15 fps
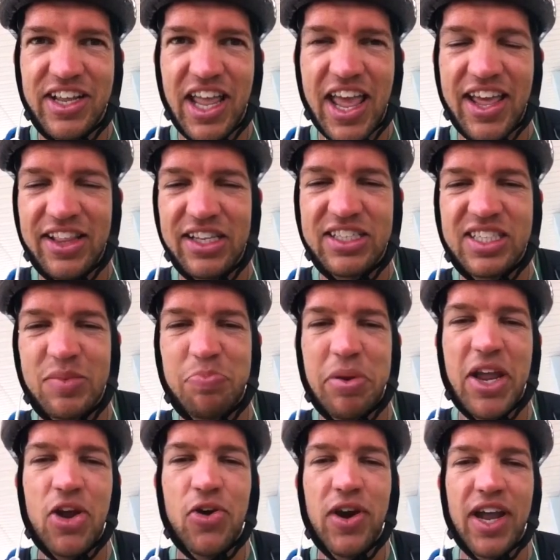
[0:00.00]
in the
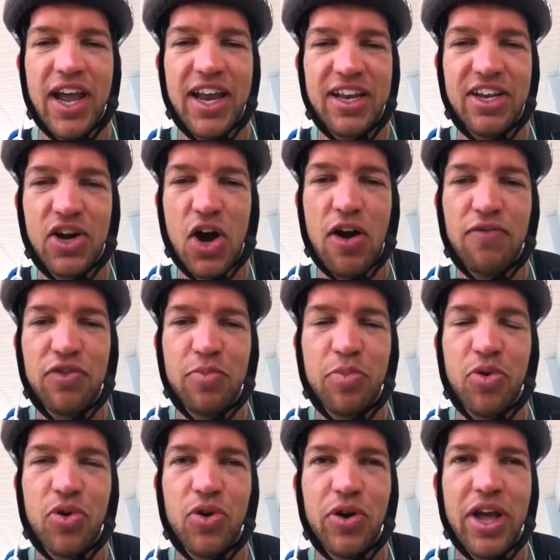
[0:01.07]
spirit and
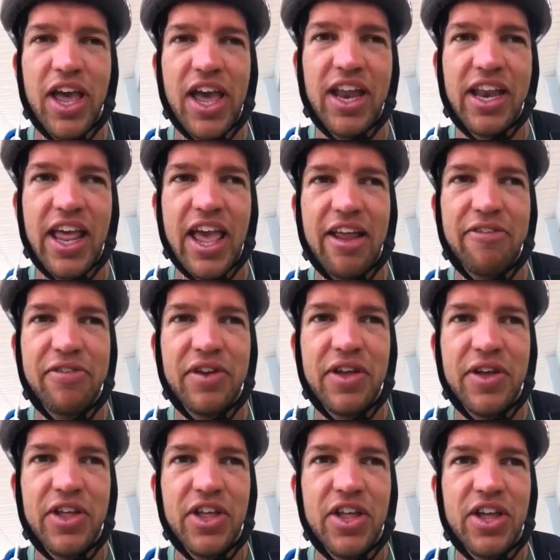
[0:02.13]
comfortable, and
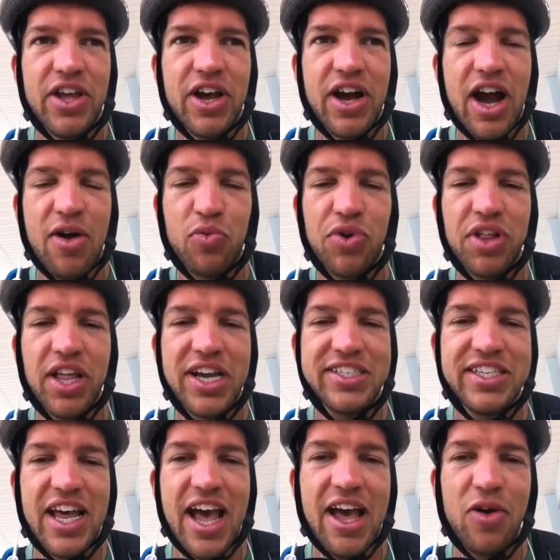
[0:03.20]
I
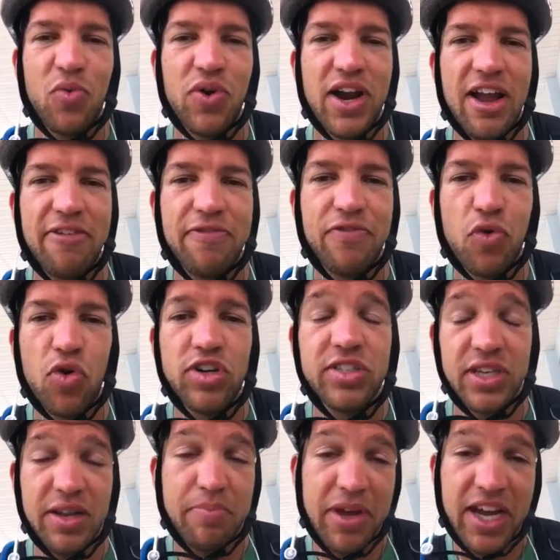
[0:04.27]
realized that when I
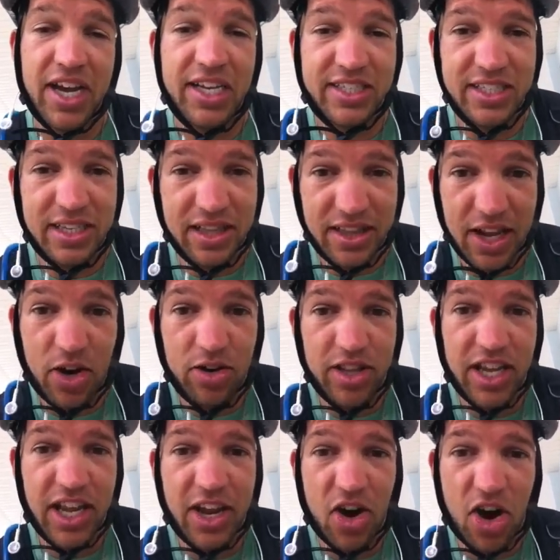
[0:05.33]
forced, because
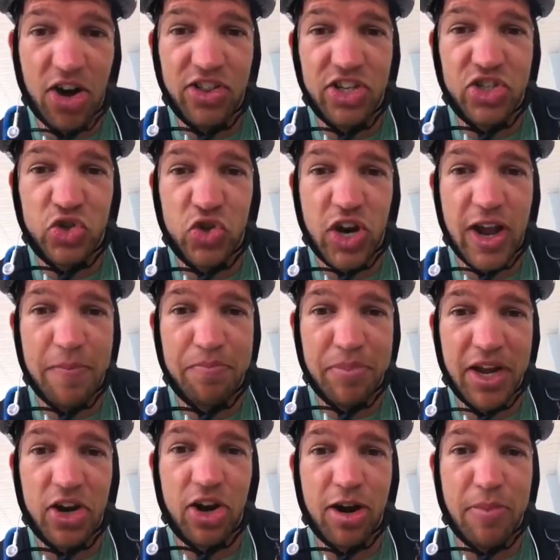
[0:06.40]
literally on this trip,
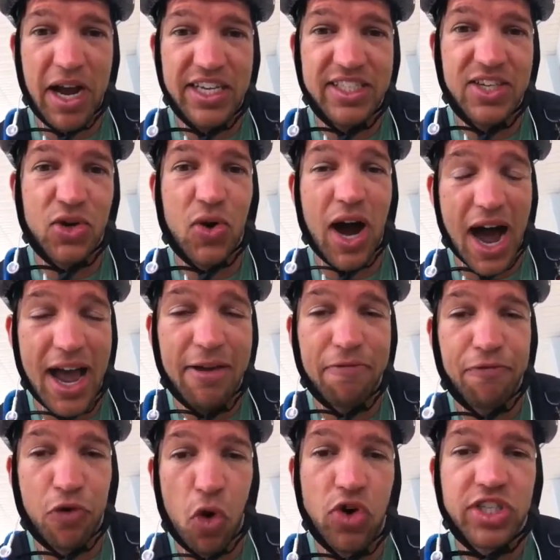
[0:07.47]
being on a bicycle, I am
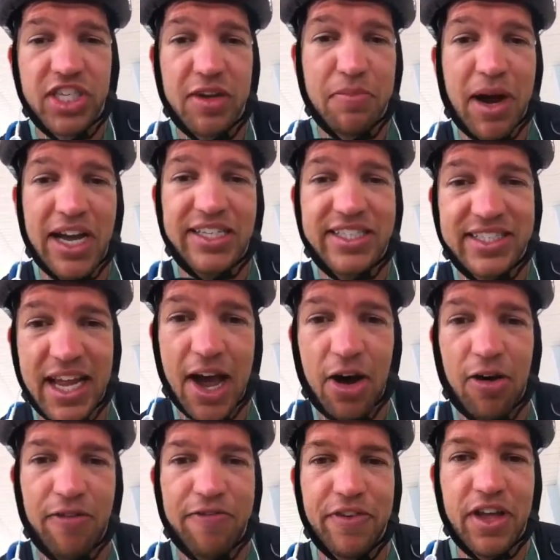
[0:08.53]
forcing
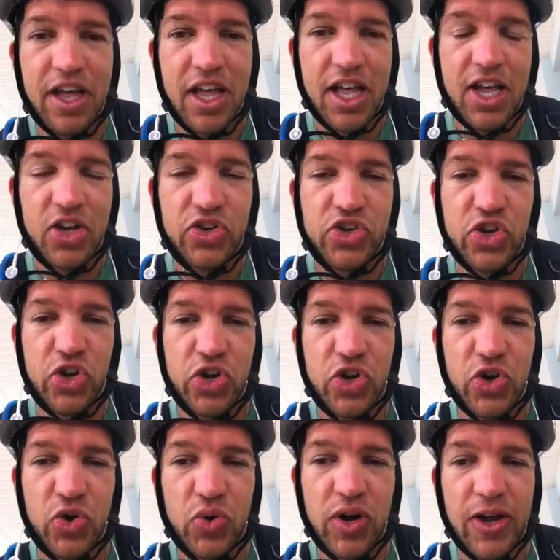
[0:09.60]
myself
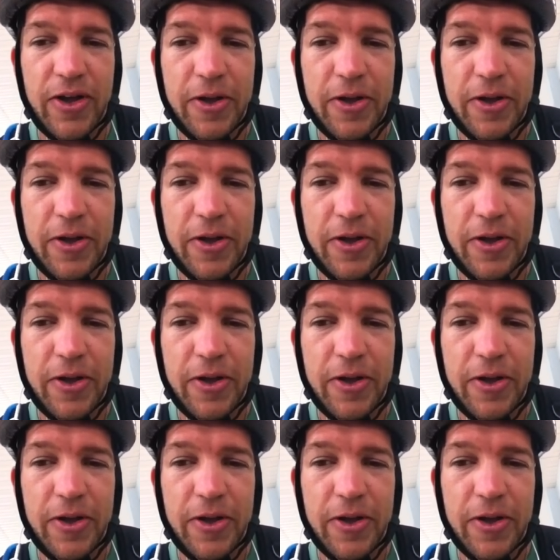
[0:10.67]
to